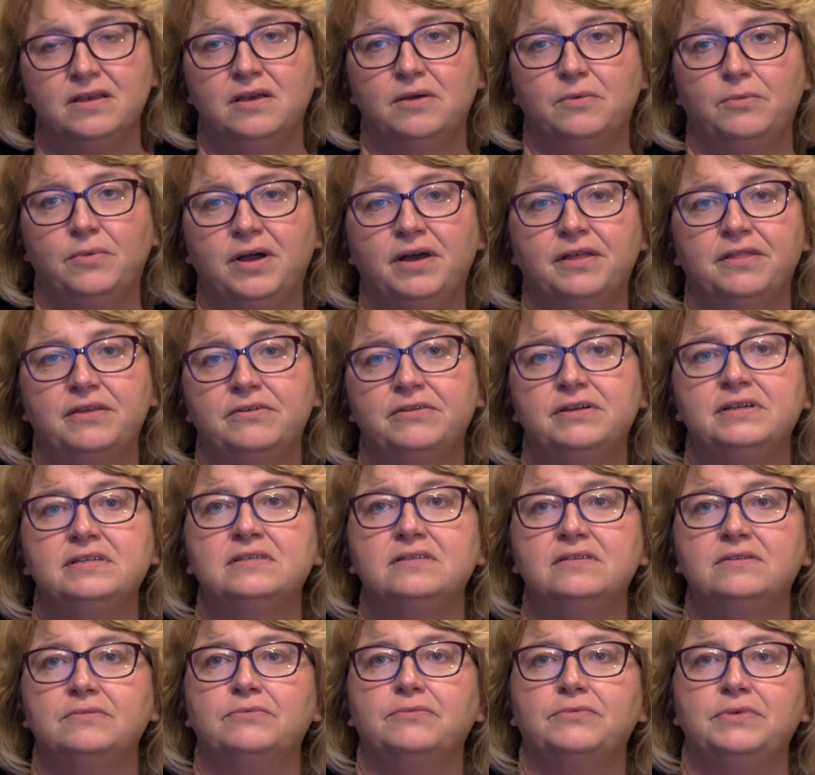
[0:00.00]
While there
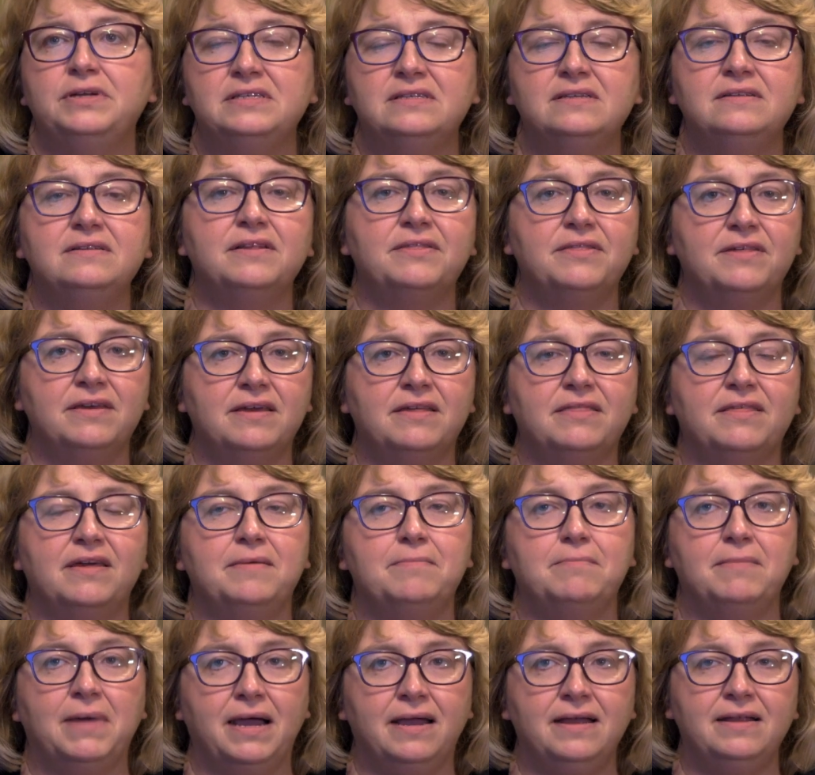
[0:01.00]
is reason to think they
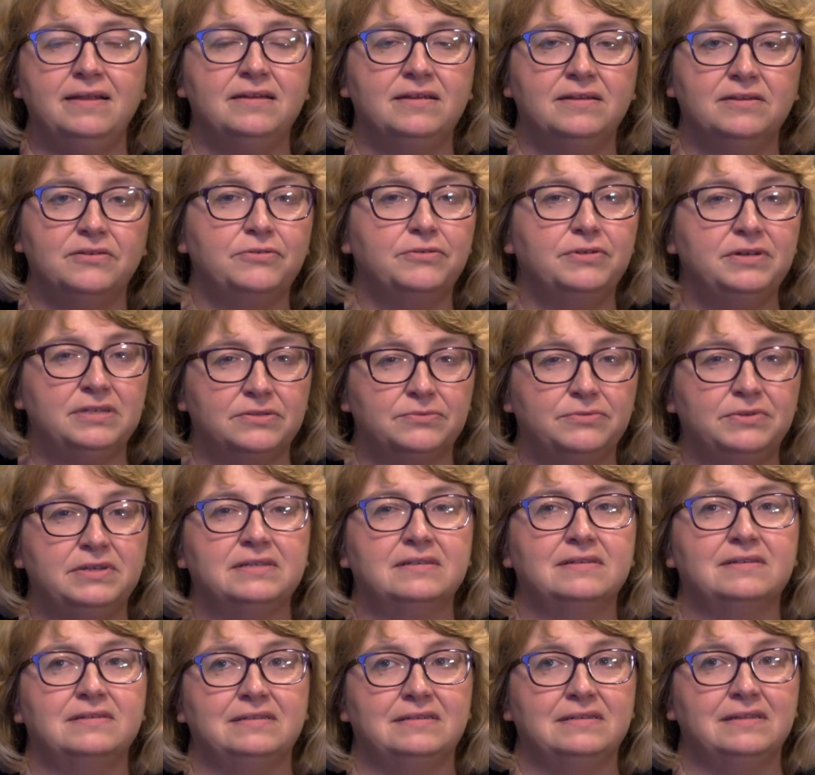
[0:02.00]
might increase
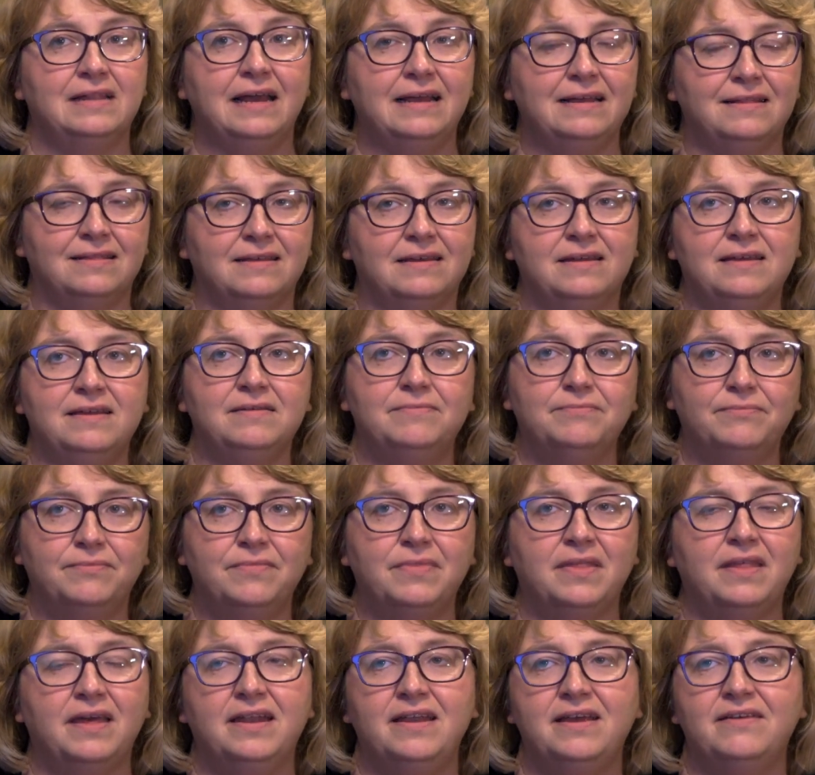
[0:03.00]
risk slightly,
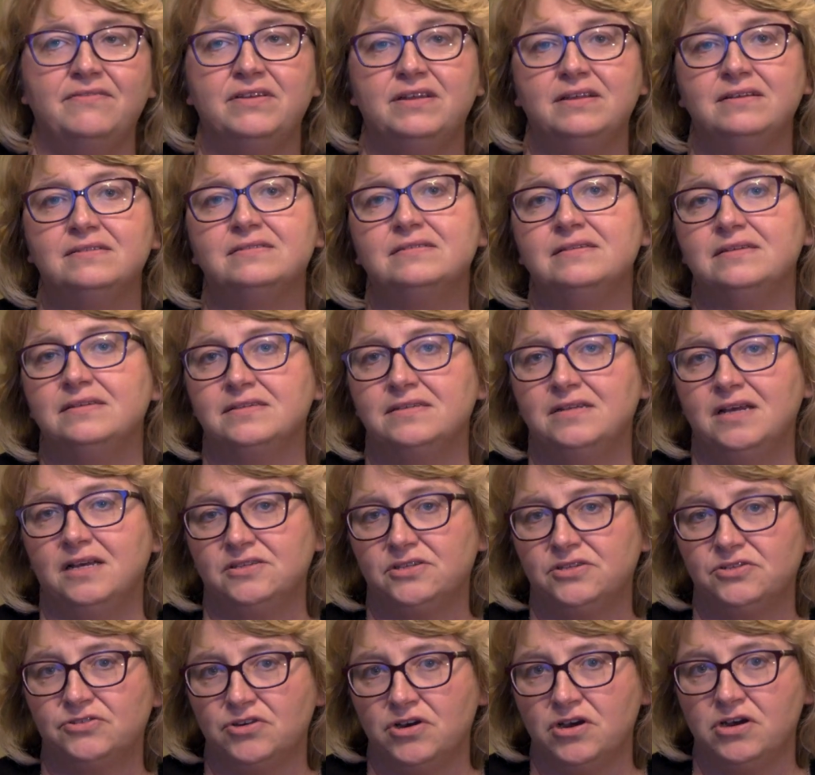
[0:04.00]
that evidence is
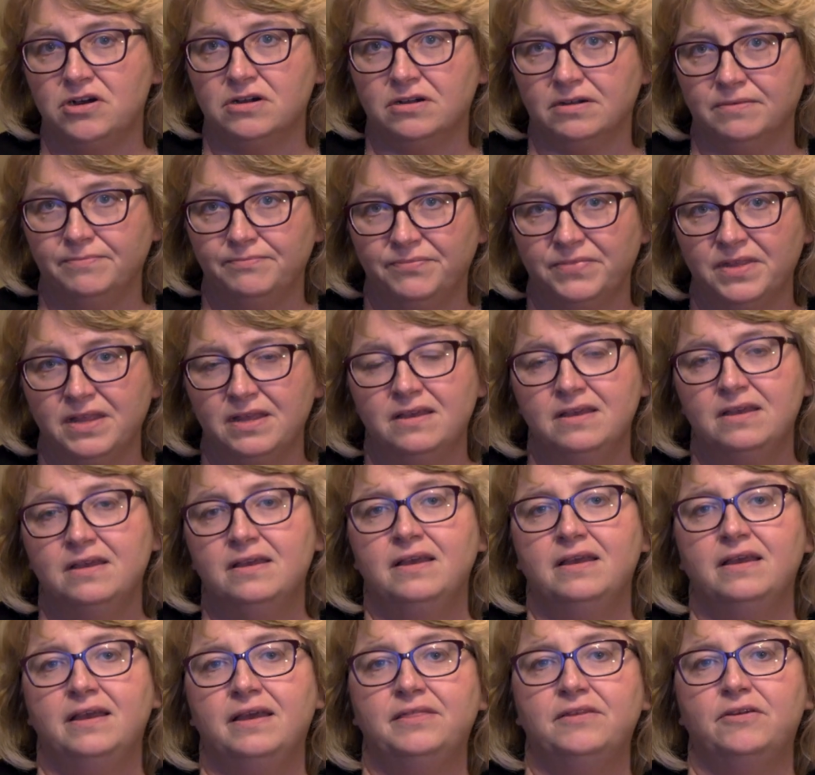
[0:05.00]
not strong.
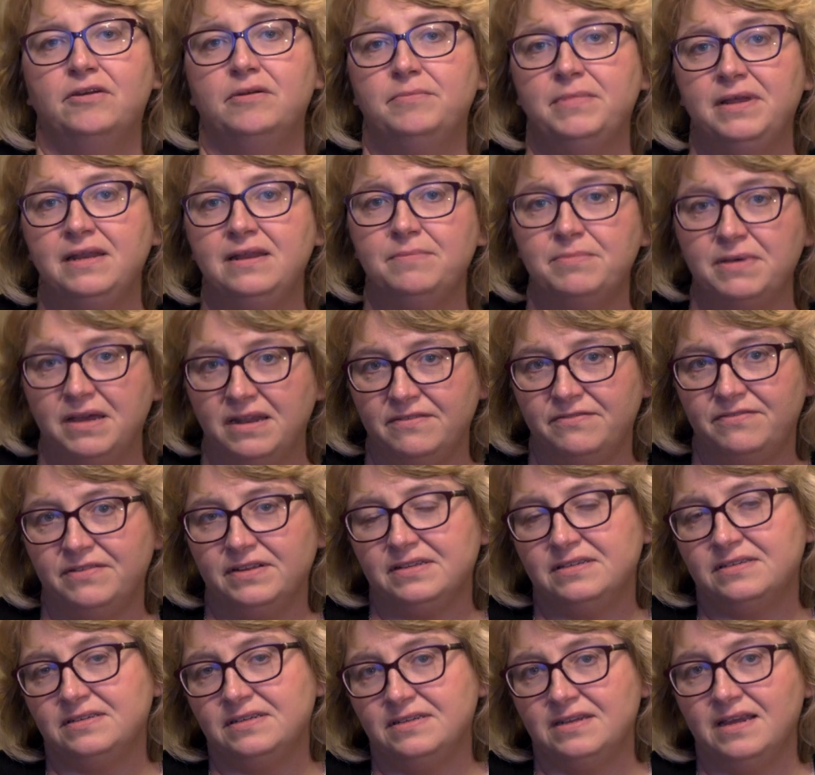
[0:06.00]
And there are many
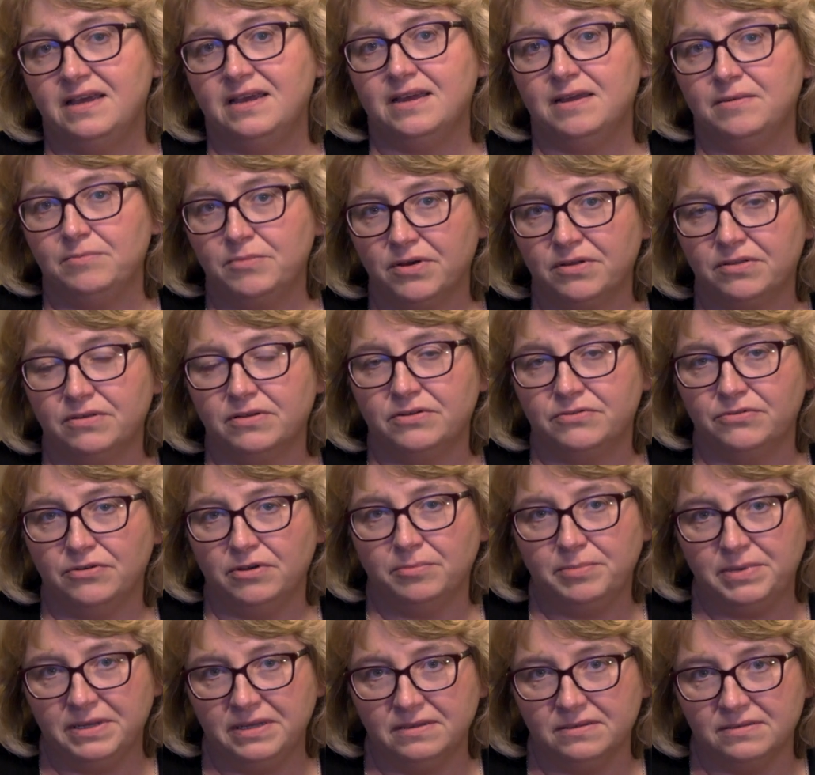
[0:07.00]
benefits to taking birth
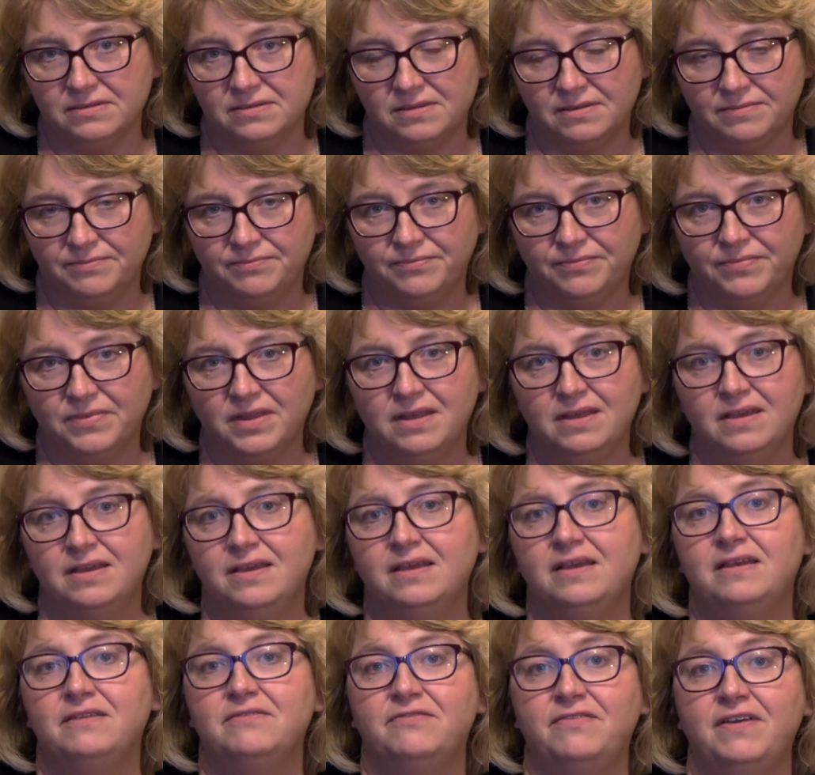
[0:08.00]
control pills.
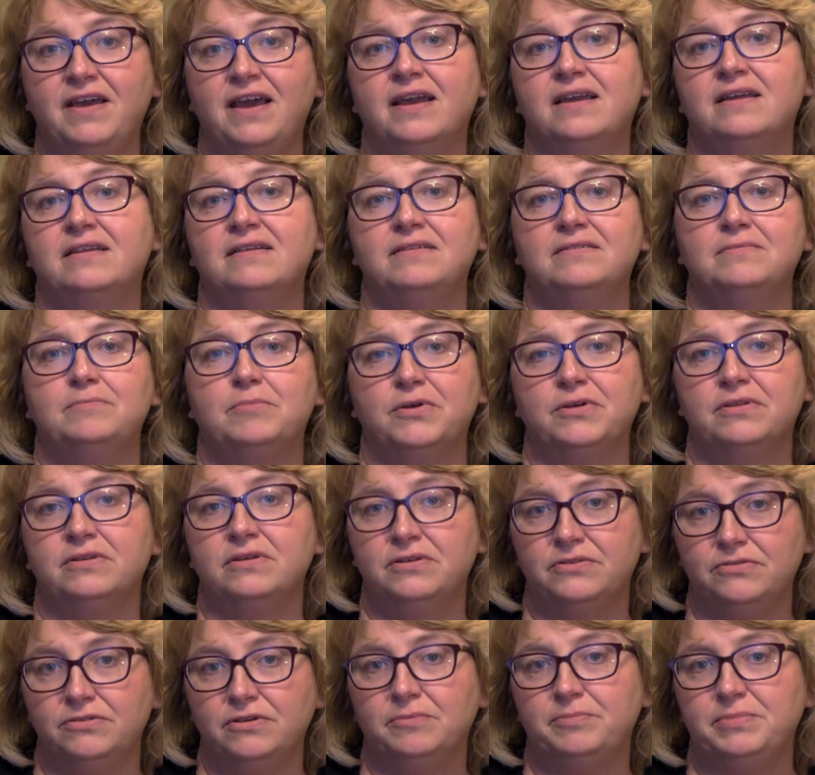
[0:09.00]
In fact, birth
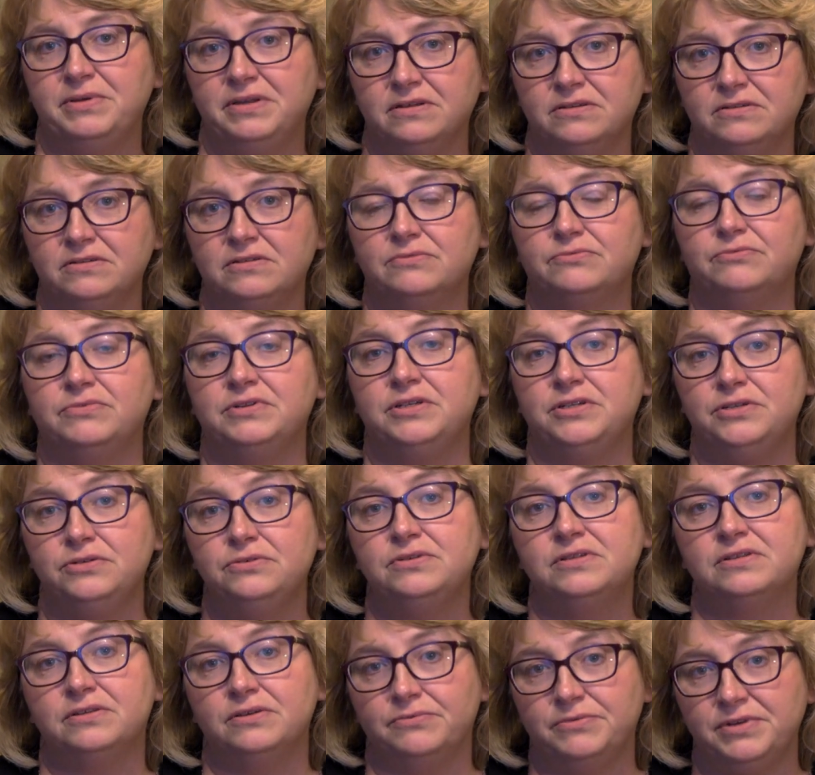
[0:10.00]
control pills
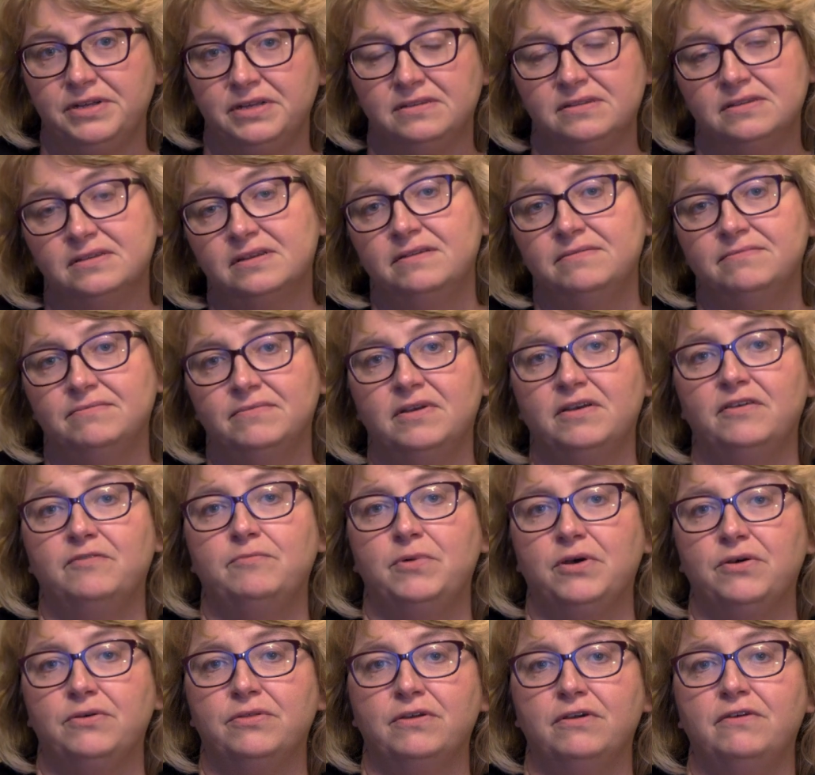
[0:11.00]
reduce the risk of
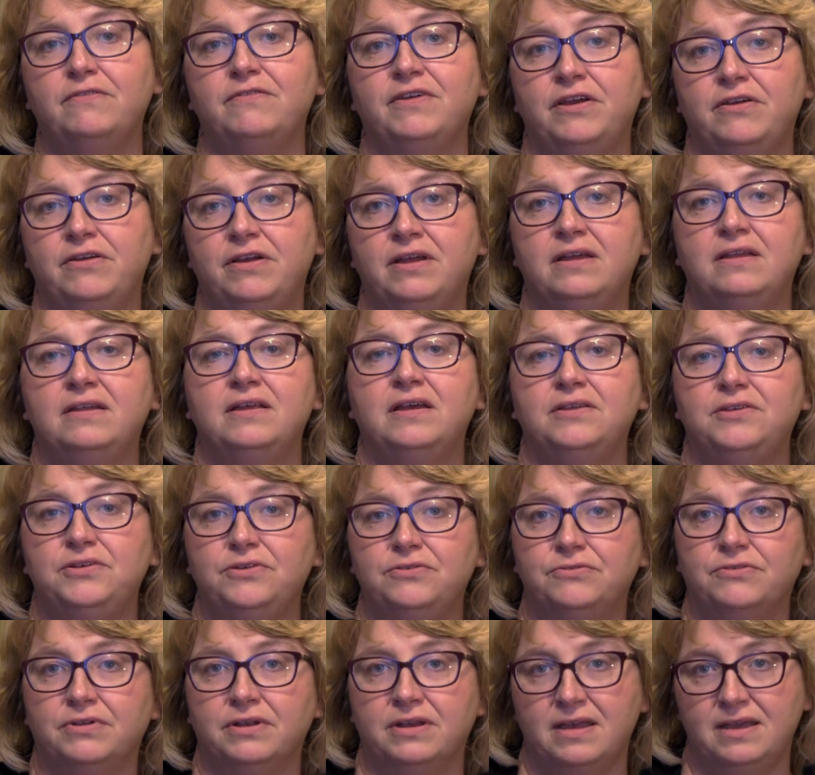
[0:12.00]
both ovarian and
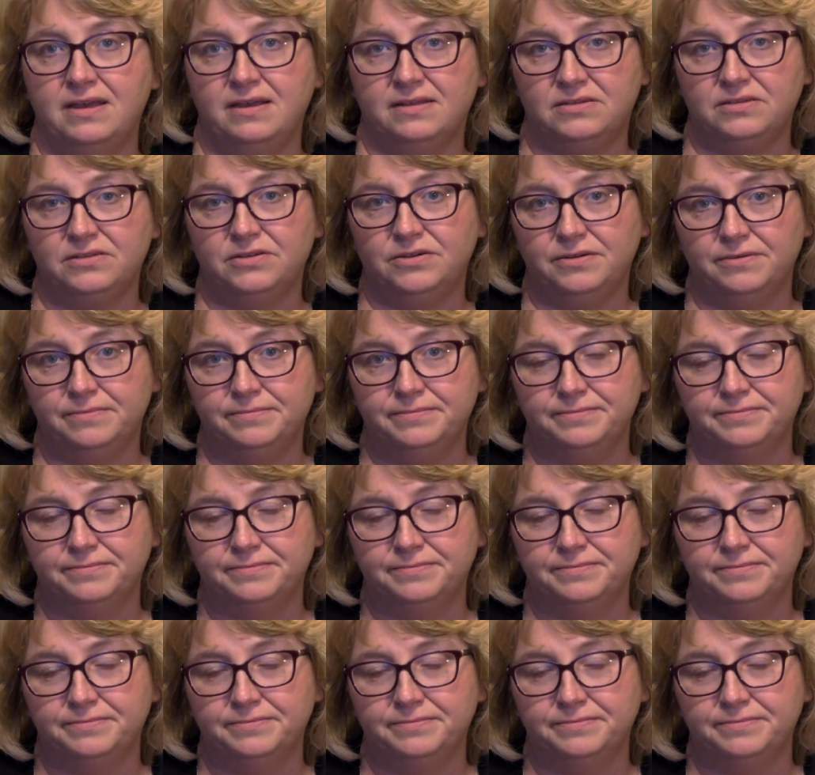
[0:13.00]
uterine cancer.